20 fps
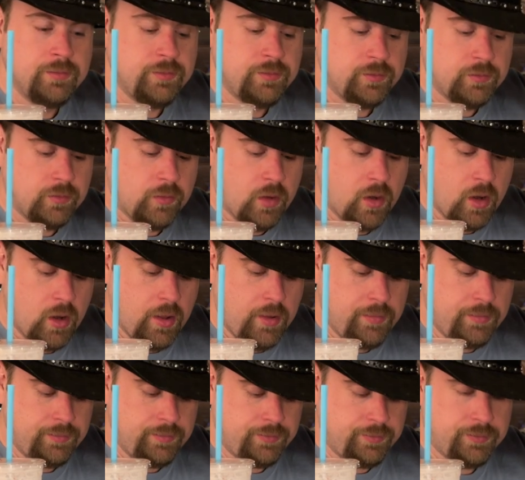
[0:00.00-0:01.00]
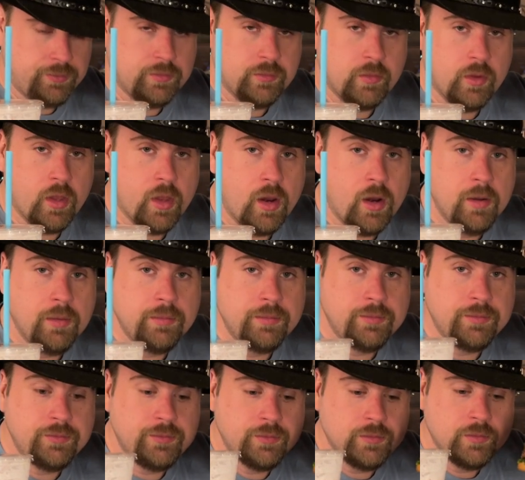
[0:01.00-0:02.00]
Okay, put the
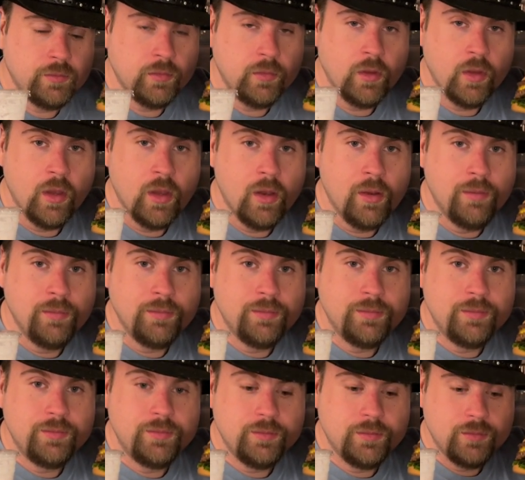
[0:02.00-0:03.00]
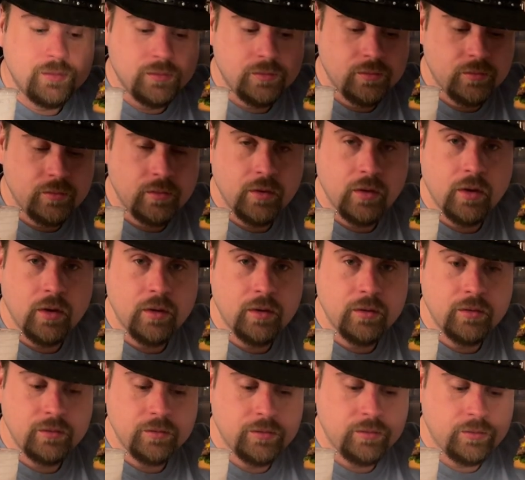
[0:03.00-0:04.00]
wrapper, and then move the wrapper back for a
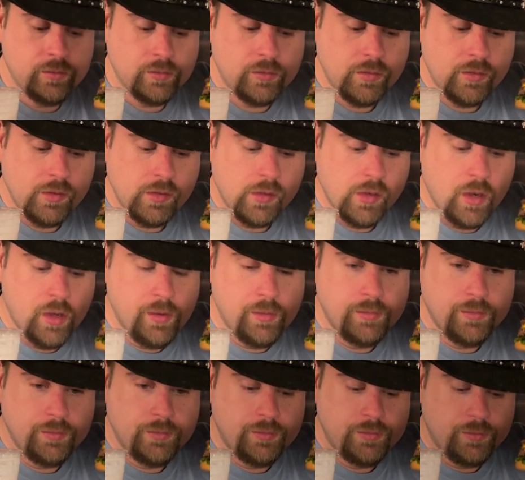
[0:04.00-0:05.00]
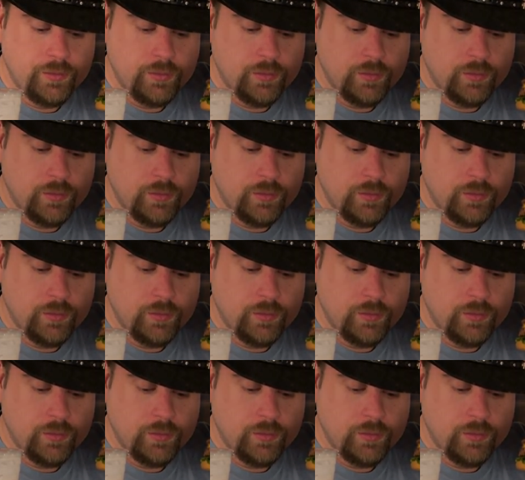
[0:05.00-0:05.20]
thumbnail.